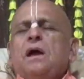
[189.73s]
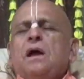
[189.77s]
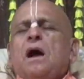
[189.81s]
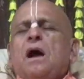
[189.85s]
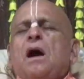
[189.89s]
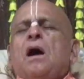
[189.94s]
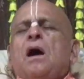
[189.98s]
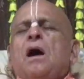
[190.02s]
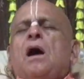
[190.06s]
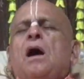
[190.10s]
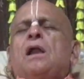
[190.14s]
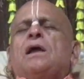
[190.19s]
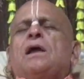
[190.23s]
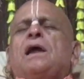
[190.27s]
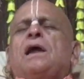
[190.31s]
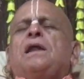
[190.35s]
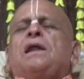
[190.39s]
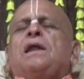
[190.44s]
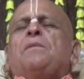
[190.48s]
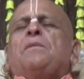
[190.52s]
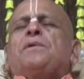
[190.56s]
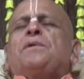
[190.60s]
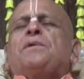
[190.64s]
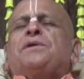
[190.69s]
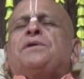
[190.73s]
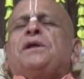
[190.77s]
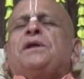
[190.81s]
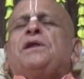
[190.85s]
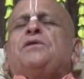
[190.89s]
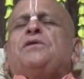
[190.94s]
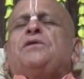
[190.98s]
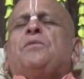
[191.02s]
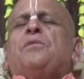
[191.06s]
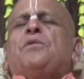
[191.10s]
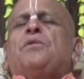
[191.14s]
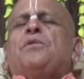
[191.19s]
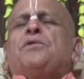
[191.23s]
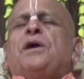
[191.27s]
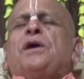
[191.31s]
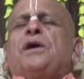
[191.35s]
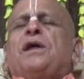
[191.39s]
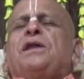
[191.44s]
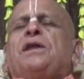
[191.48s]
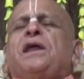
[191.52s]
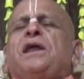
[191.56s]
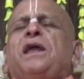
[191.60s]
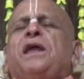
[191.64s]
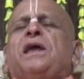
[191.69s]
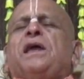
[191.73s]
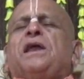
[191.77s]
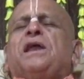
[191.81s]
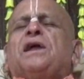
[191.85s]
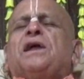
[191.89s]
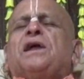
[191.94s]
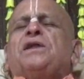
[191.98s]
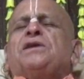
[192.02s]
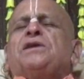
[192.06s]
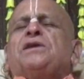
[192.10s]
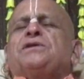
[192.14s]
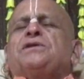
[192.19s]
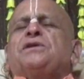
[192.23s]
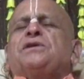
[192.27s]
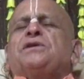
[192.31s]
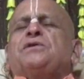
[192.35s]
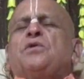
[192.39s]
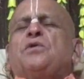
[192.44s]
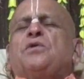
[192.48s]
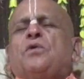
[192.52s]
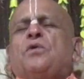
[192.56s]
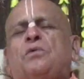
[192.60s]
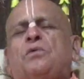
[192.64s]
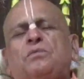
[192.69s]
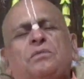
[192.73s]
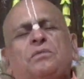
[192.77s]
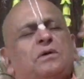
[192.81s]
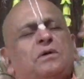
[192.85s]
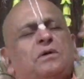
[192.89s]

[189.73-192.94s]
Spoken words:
All kind of material, you put her in an air-conditioned room,